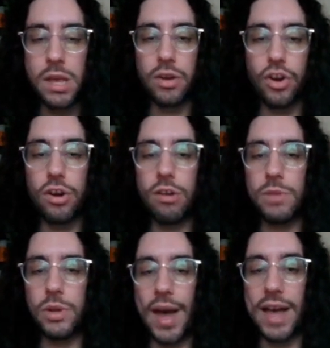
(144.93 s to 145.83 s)
Current
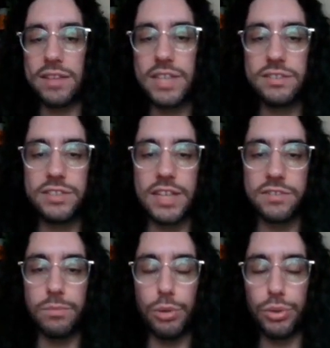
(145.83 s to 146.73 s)
immunoassays test for
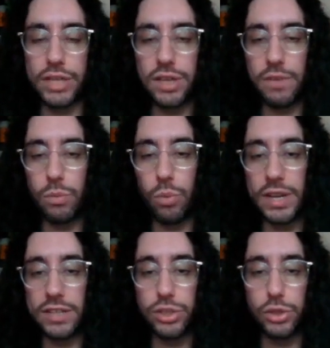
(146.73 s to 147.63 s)
both HIV-1
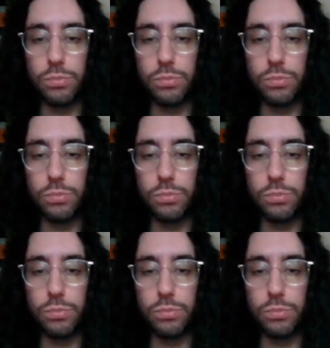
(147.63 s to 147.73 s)
and 2,